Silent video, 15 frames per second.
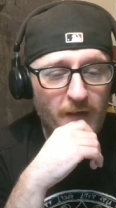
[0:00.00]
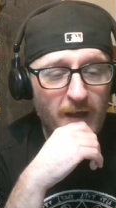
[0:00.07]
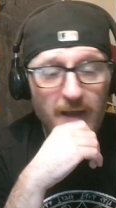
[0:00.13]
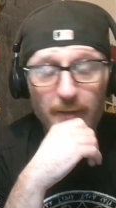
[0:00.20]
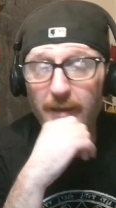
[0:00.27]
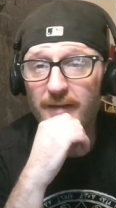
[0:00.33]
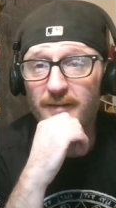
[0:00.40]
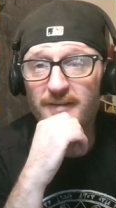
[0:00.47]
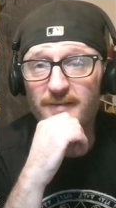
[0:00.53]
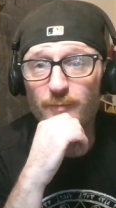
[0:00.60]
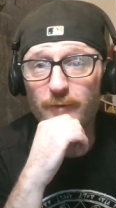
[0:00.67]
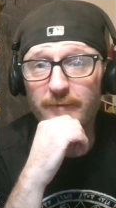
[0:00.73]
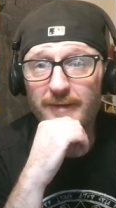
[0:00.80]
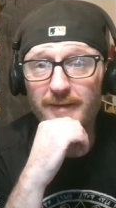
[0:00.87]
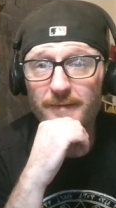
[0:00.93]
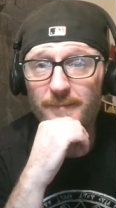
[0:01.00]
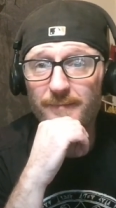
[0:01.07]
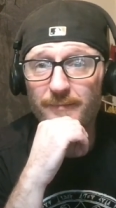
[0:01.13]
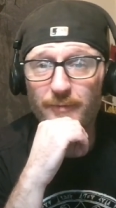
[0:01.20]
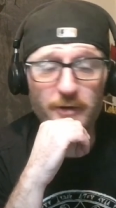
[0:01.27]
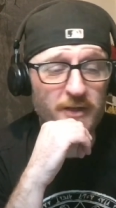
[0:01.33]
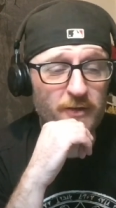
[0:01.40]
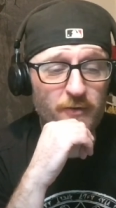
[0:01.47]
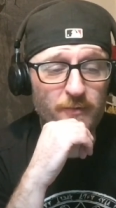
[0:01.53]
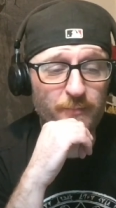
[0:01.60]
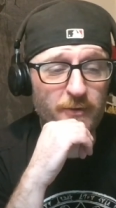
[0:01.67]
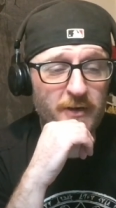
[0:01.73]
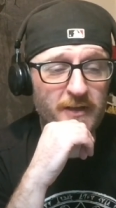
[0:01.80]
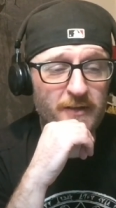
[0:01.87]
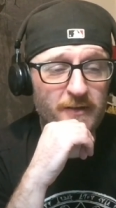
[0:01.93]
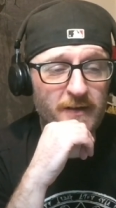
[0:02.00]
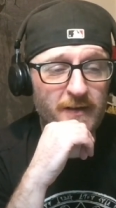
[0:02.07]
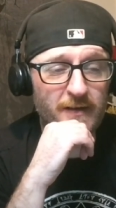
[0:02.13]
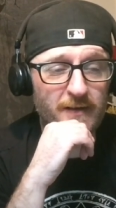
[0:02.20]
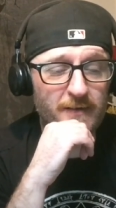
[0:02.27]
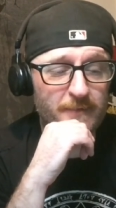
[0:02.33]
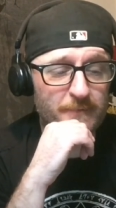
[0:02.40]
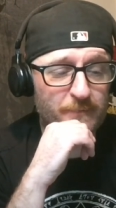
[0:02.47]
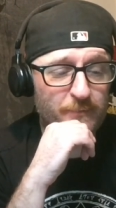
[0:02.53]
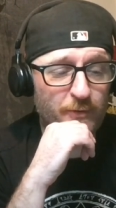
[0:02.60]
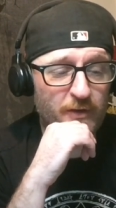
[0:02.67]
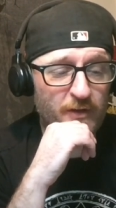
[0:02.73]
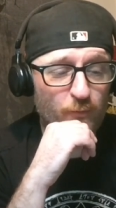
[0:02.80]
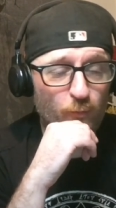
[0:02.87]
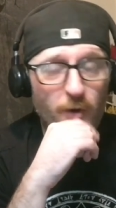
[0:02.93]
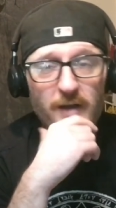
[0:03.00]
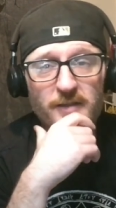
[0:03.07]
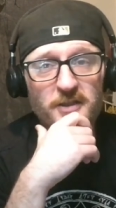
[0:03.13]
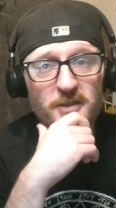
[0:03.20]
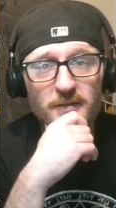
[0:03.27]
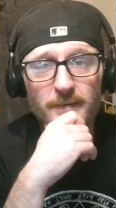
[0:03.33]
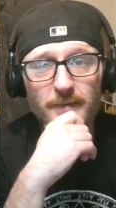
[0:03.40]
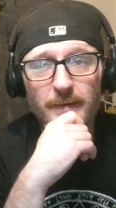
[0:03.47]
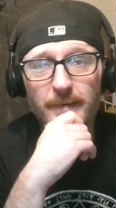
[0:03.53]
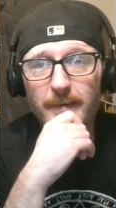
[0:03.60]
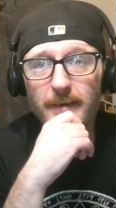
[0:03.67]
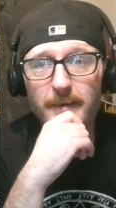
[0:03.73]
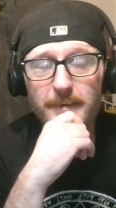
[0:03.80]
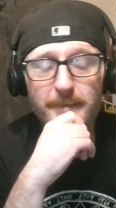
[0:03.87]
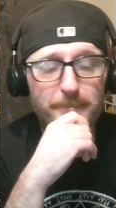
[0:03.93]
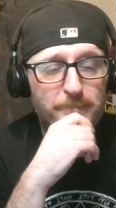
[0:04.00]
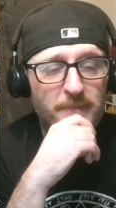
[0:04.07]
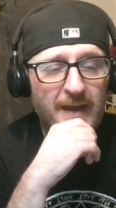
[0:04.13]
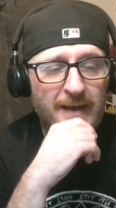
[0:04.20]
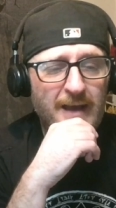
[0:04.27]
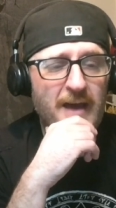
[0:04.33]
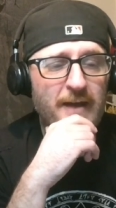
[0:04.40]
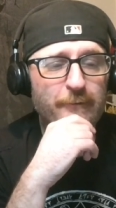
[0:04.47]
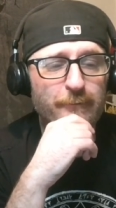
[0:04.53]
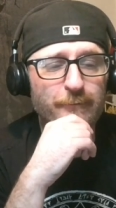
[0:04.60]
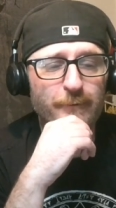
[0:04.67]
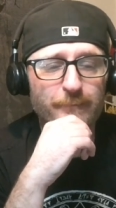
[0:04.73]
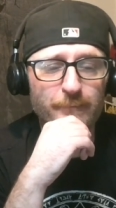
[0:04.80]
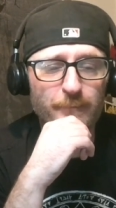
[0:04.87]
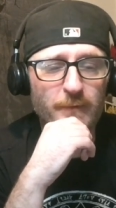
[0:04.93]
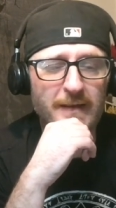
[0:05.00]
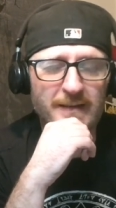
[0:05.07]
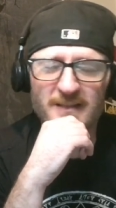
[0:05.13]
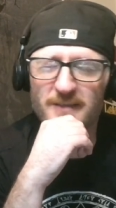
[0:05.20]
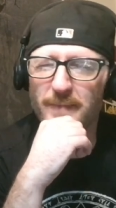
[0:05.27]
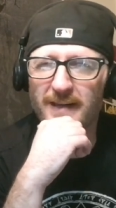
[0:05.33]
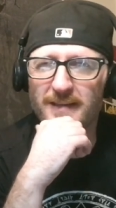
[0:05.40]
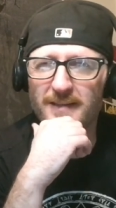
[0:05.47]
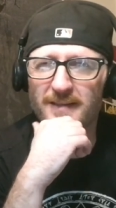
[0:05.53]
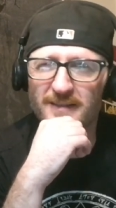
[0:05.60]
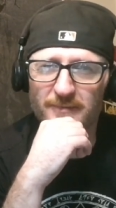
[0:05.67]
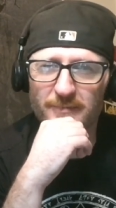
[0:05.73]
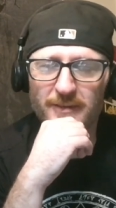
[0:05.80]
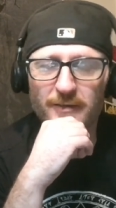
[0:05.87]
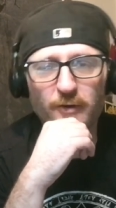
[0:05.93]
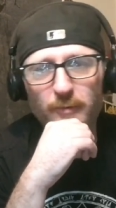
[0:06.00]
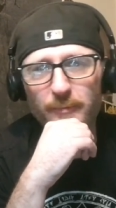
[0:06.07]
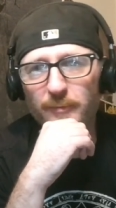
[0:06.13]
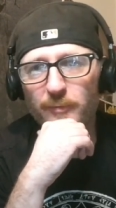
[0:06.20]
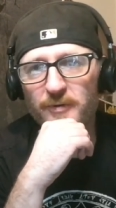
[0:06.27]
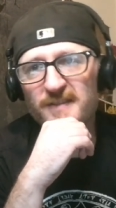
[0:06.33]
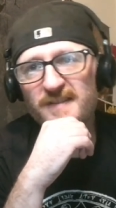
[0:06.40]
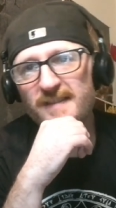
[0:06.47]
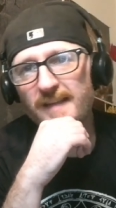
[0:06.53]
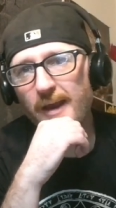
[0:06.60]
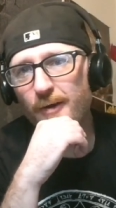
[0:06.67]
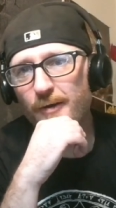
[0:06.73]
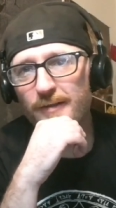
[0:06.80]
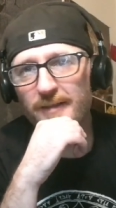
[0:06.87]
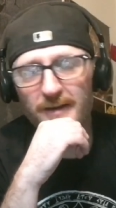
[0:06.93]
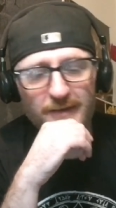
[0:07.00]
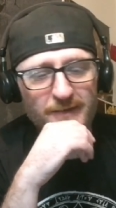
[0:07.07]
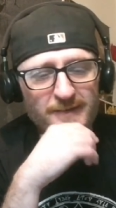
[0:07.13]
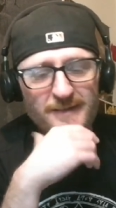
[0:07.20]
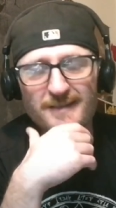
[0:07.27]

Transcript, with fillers: I liked this movie. Pretty good, pretty good, uh, pretty good watch. Um, I kind of expected it to be a little bit more scary than it is.